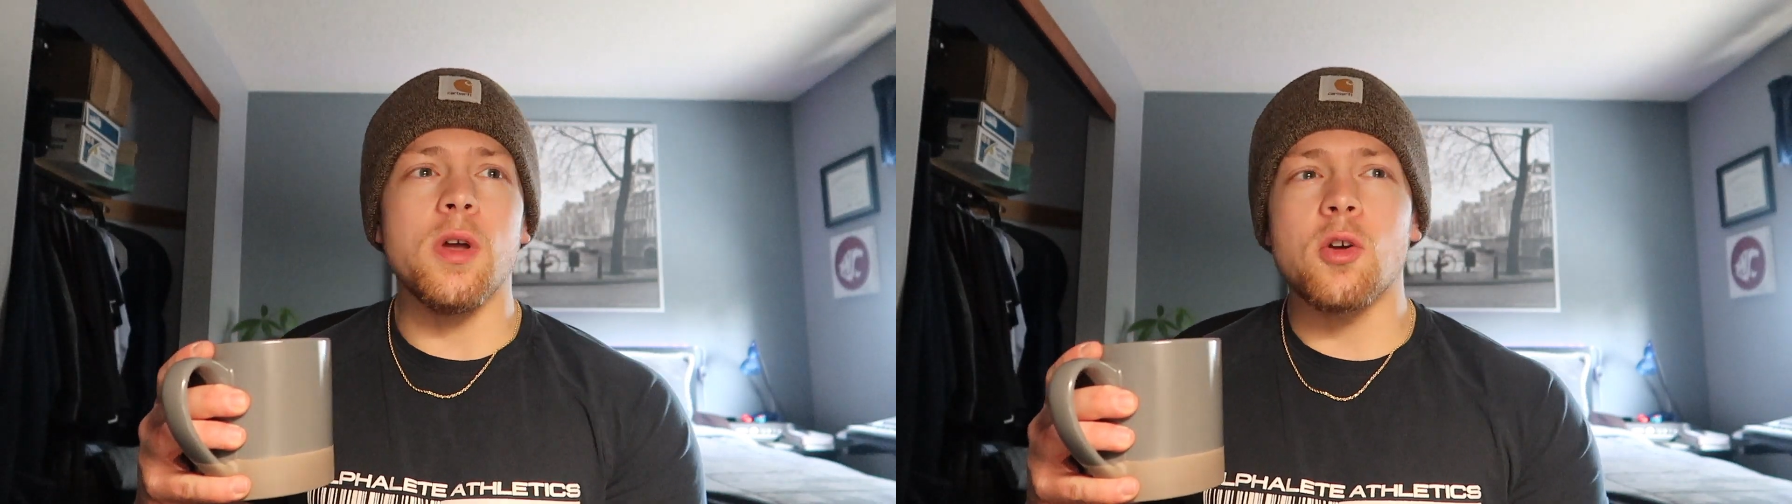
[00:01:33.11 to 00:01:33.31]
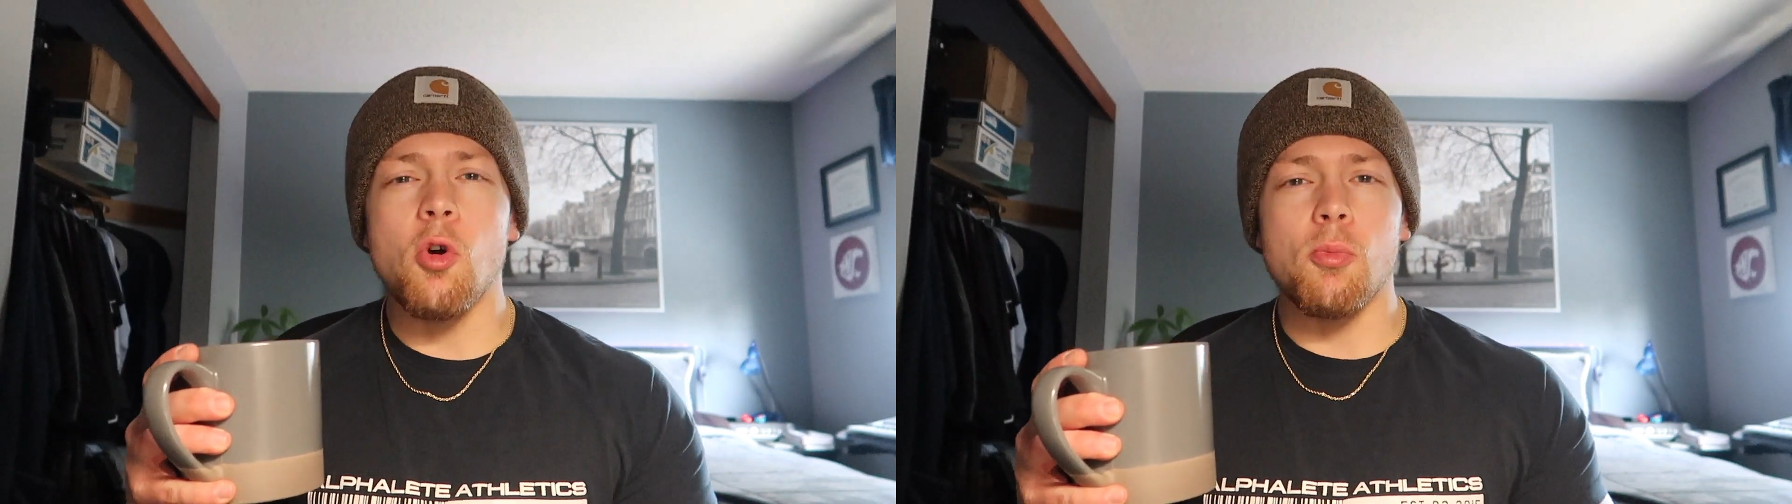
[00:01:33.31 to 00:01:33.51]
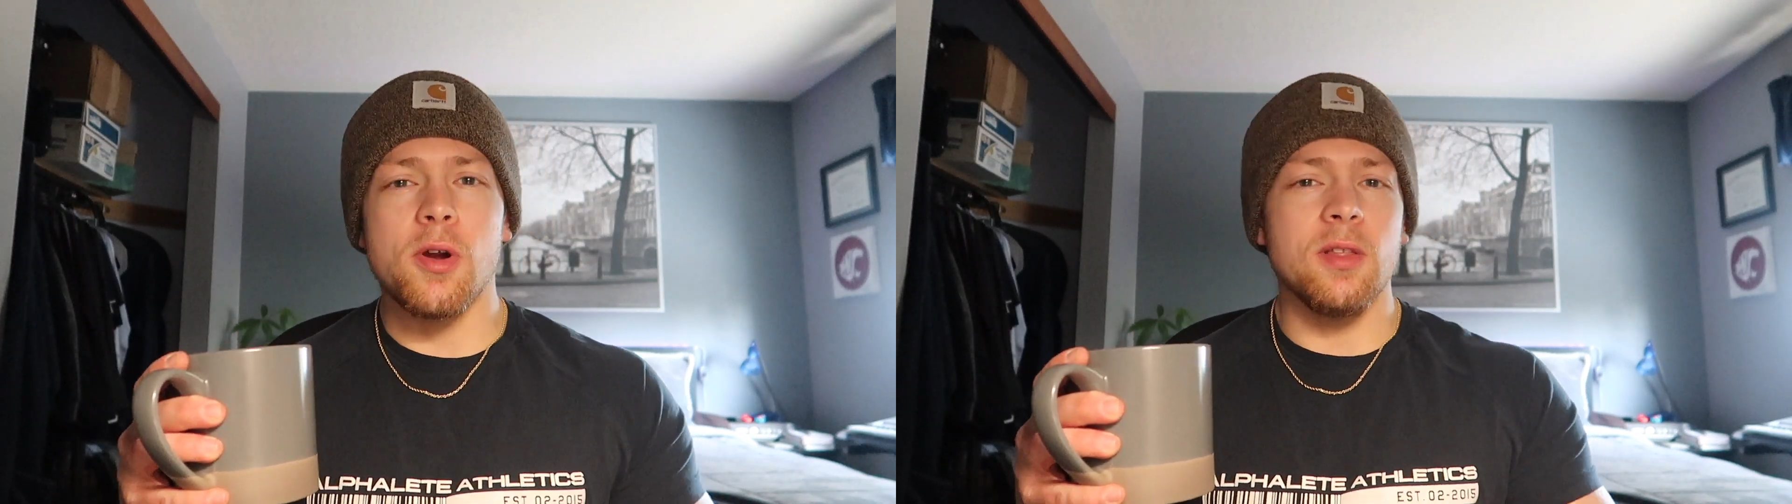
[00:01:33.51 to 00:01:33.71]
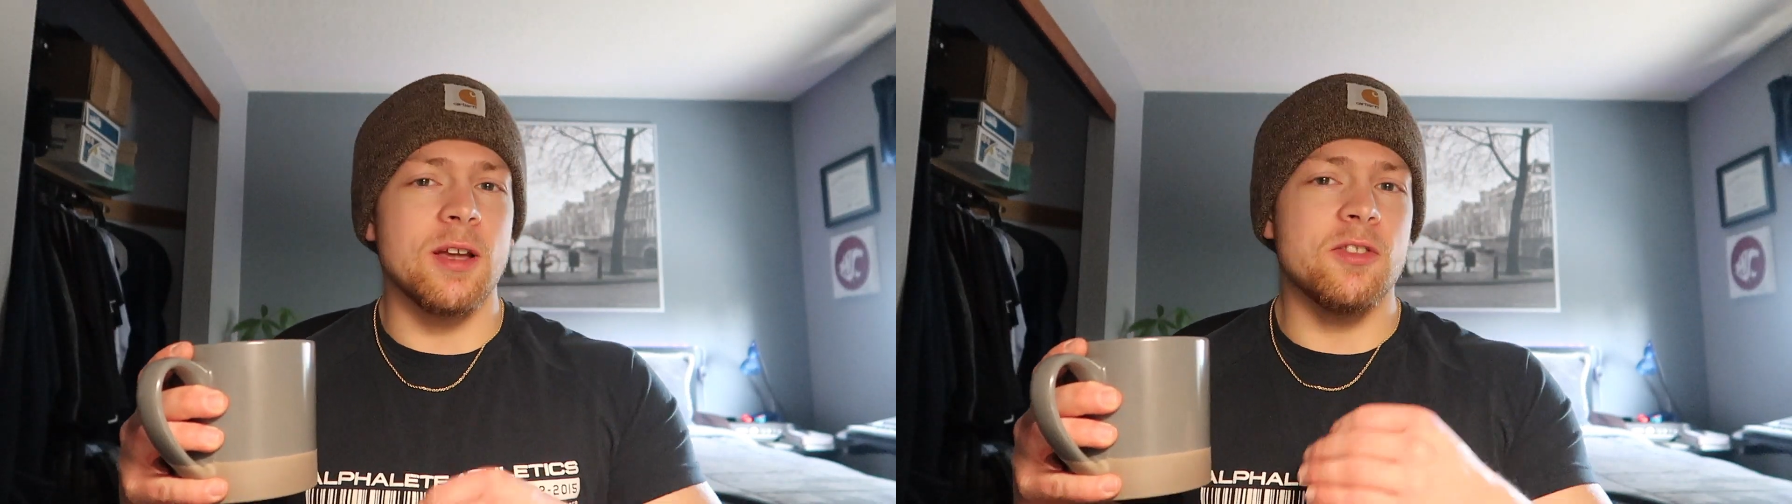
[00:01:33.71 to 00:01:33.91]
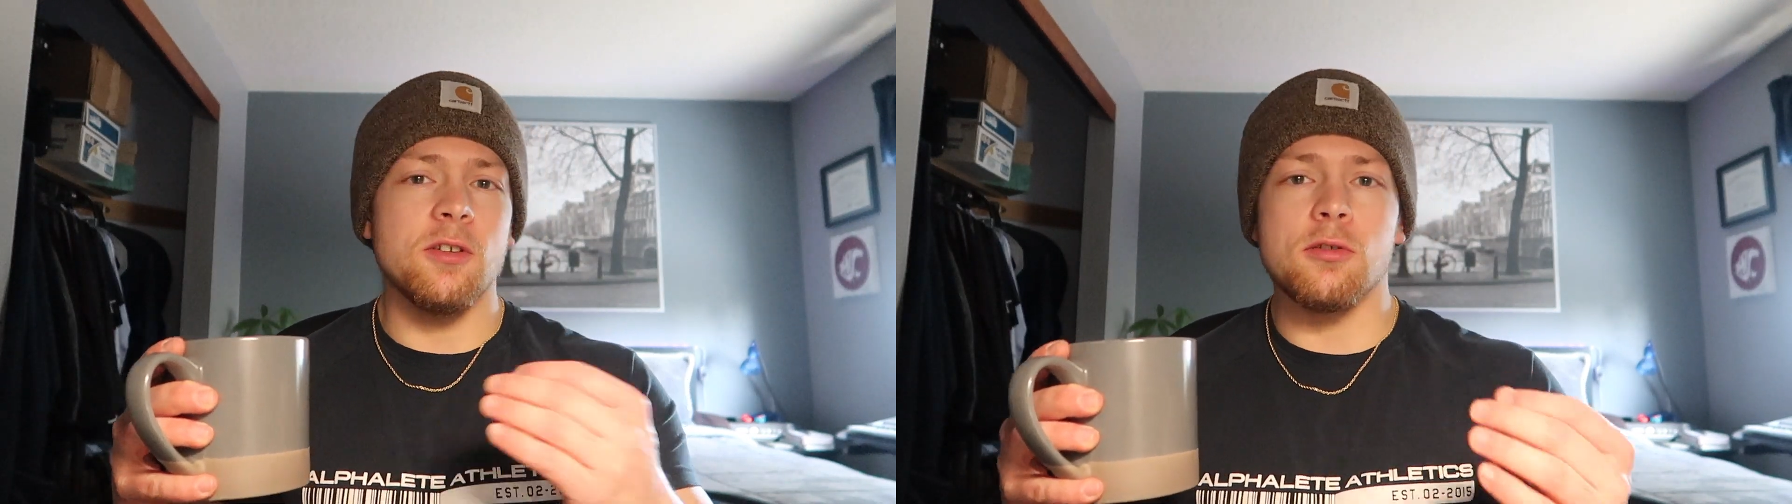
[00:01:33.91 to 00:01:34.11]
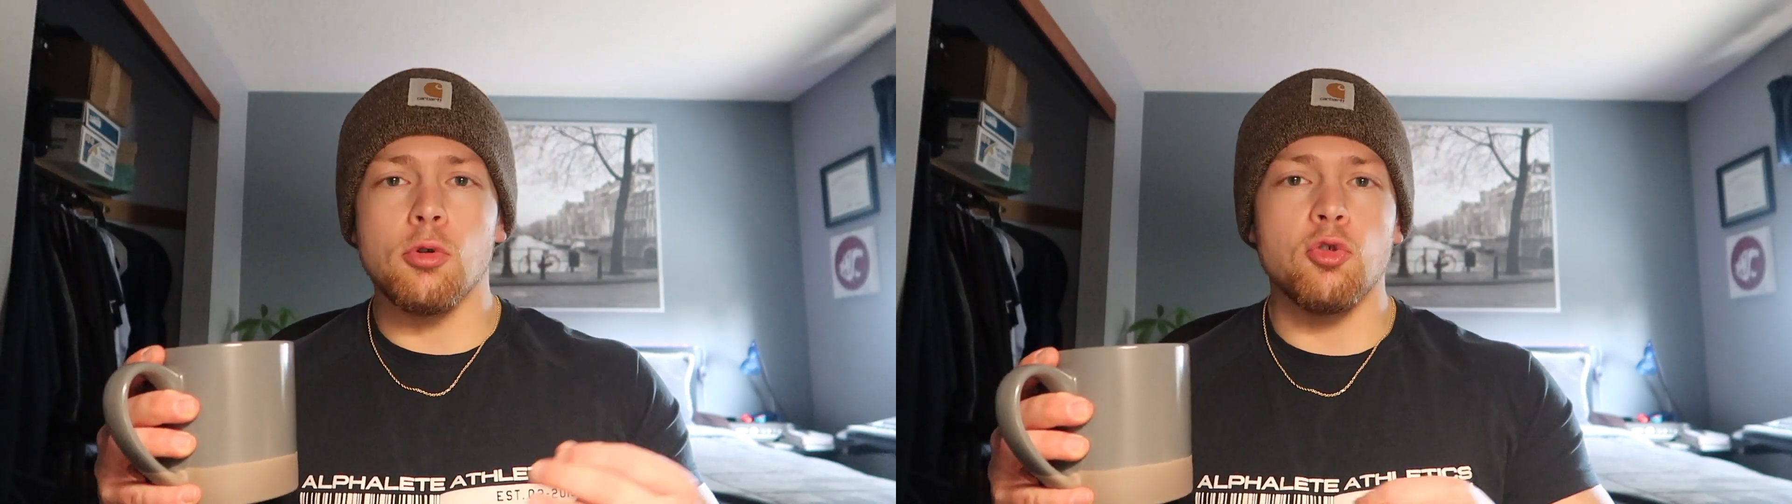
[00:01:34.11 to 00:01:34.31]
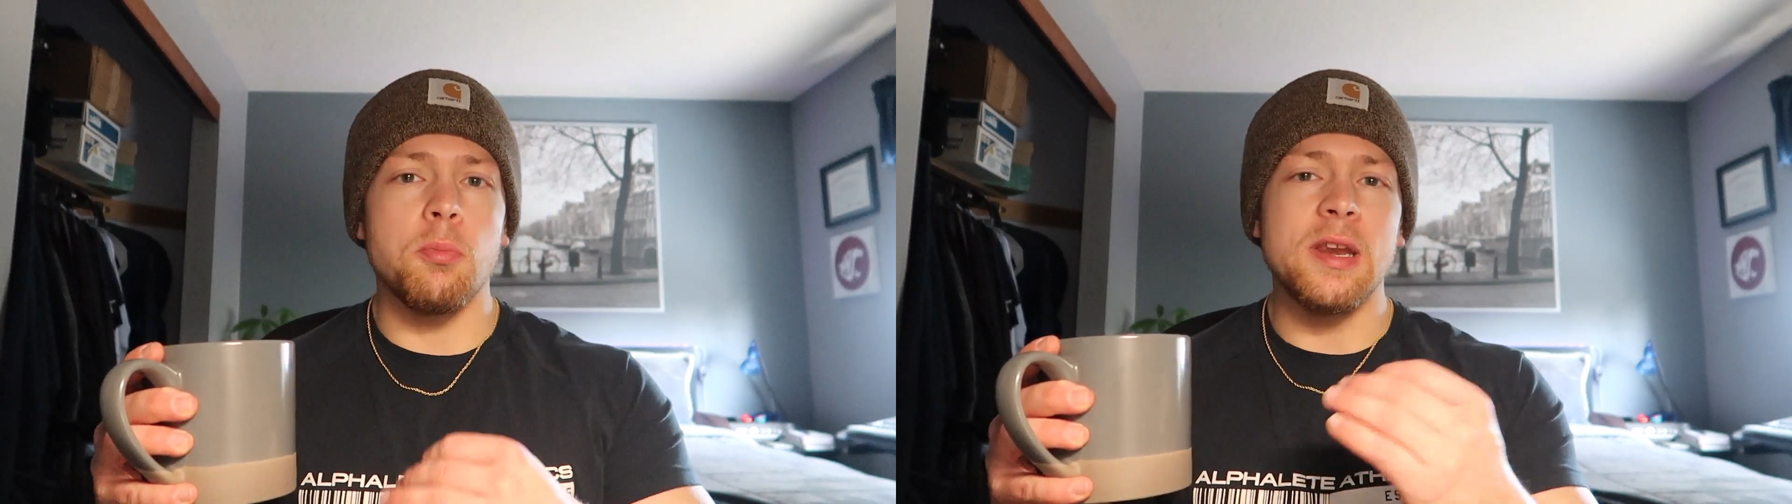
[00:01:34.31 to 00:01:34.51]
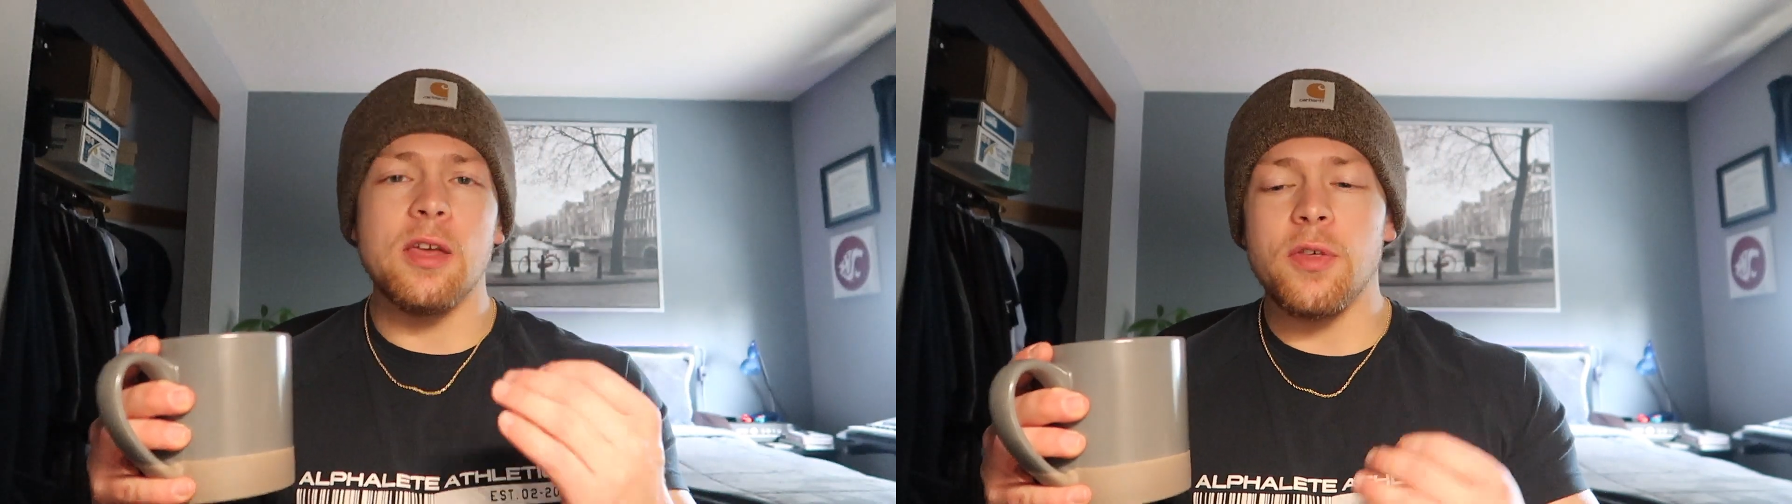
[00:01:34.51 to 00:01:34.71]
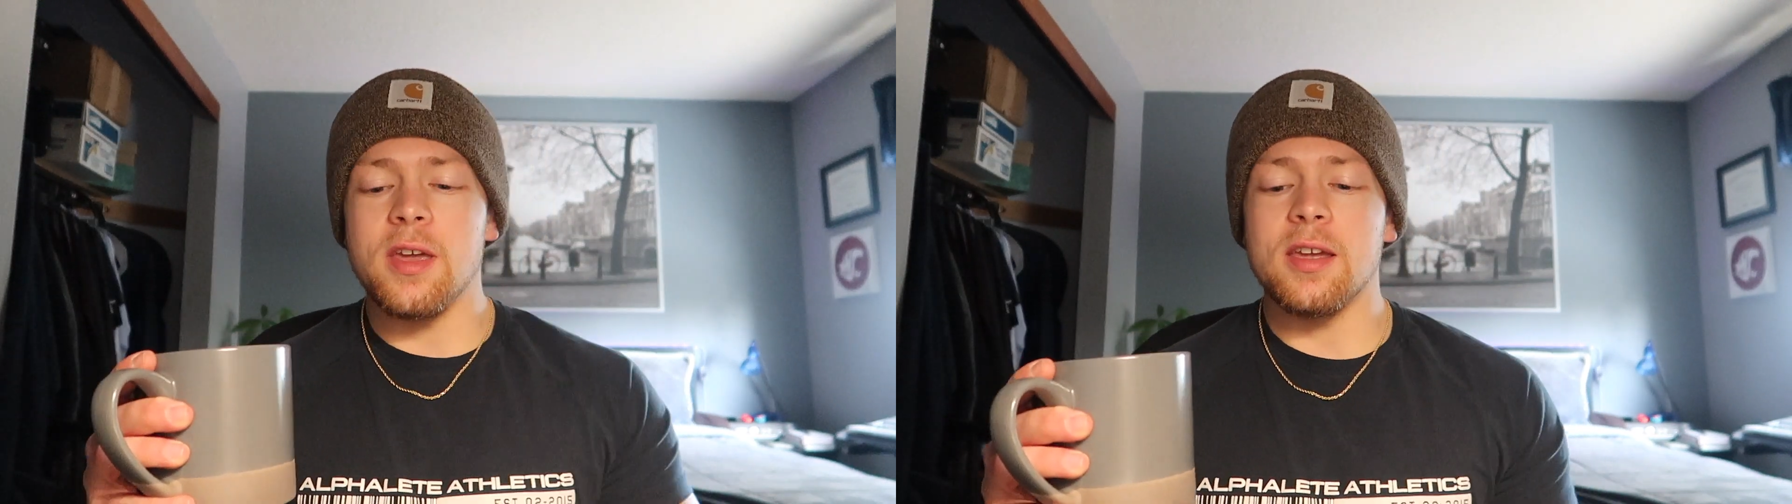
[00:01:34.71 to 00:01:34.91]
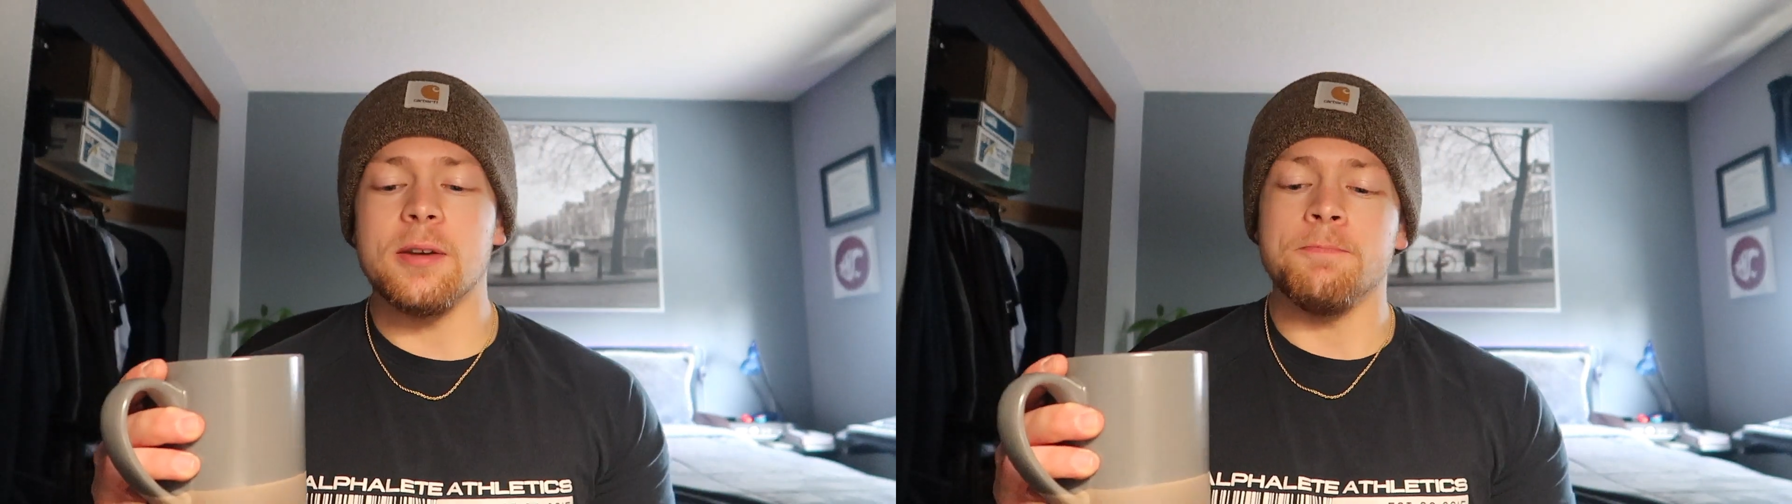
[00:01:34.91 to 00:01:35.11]
incorporate like the social media
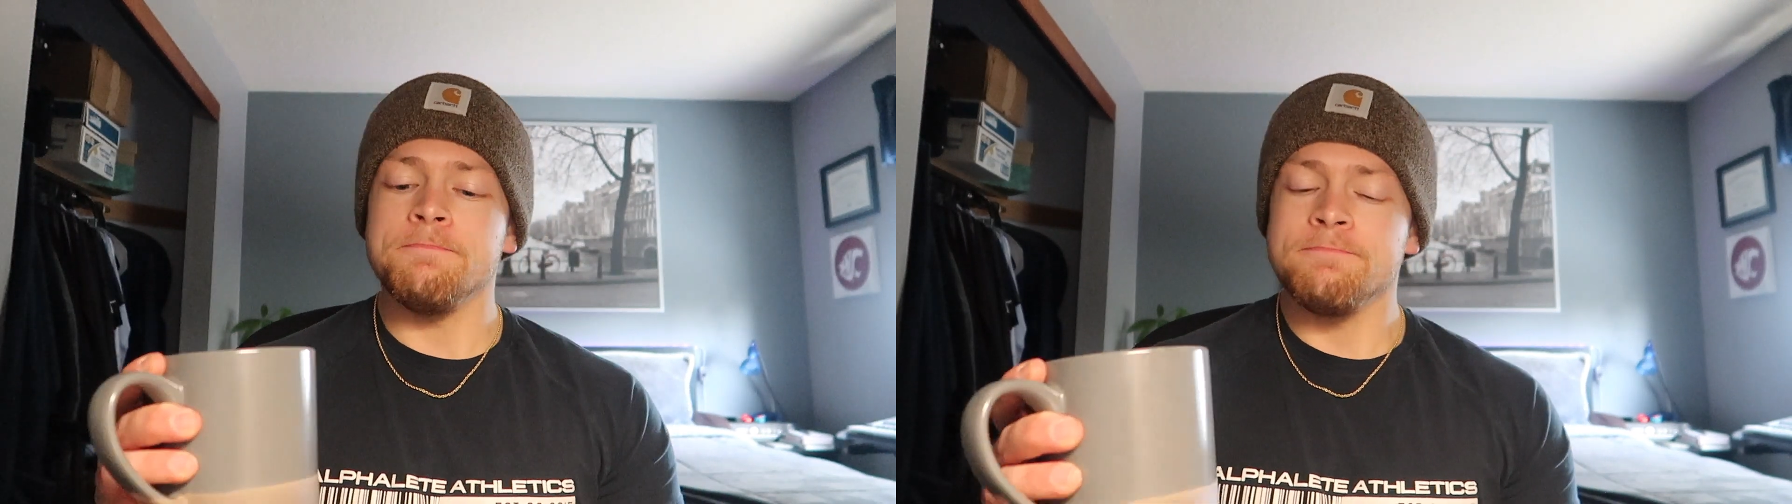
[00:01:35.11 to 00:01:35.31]
thing,